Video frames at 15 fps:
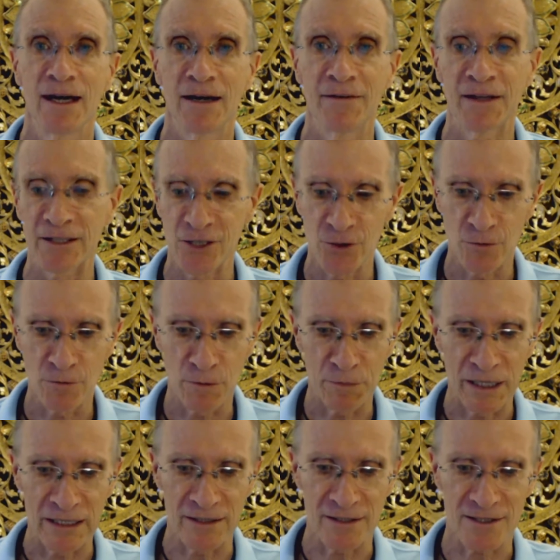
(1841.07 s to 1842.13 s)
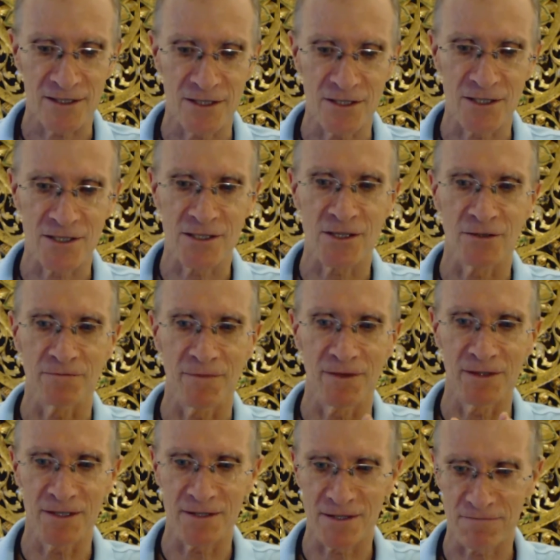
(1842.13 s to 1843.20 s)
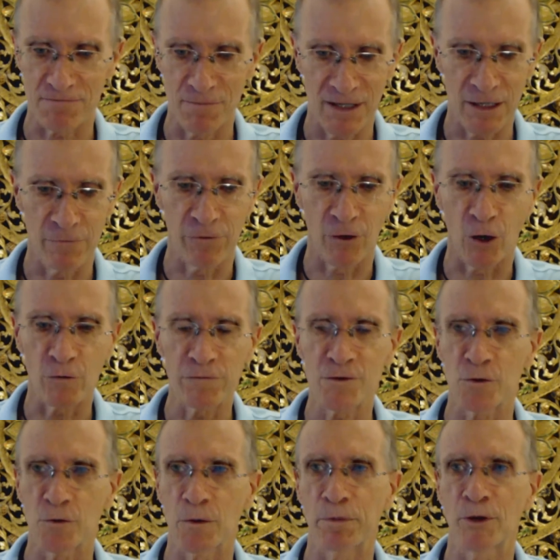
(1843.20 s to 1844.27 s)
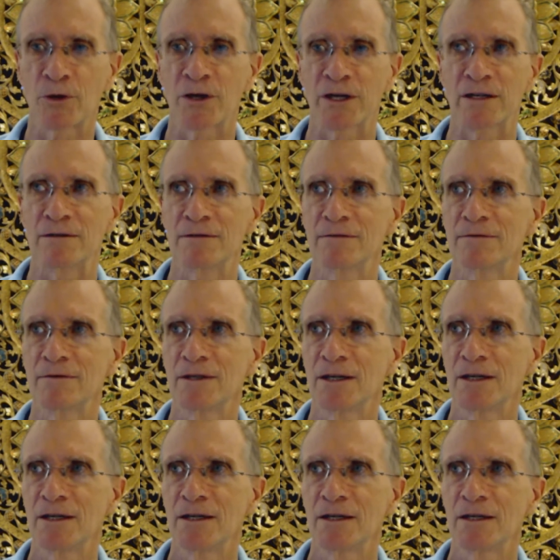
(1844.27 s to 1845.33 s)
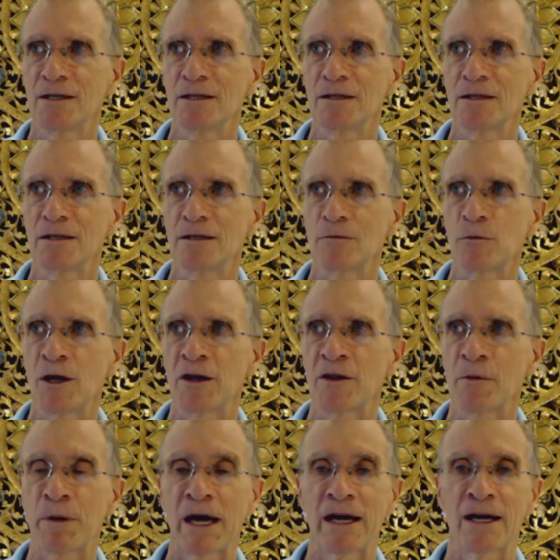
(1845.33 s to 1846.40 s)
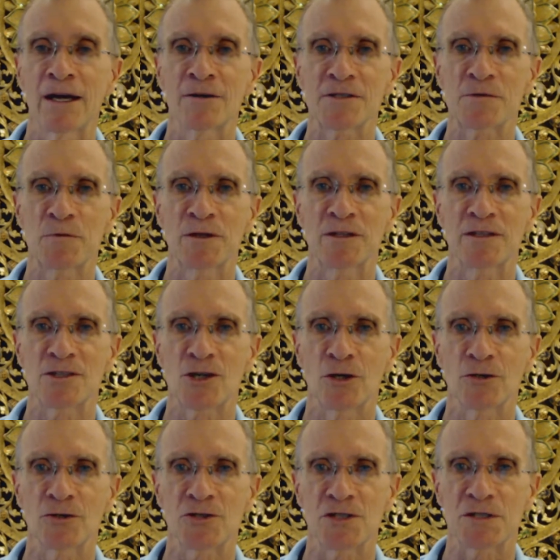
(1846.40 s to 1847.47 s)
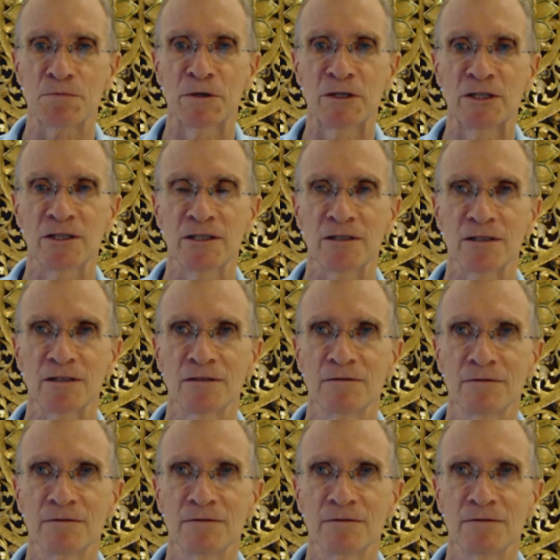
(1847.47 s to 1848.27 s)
And that human being is evolved to a point where the power is with its conscious mind.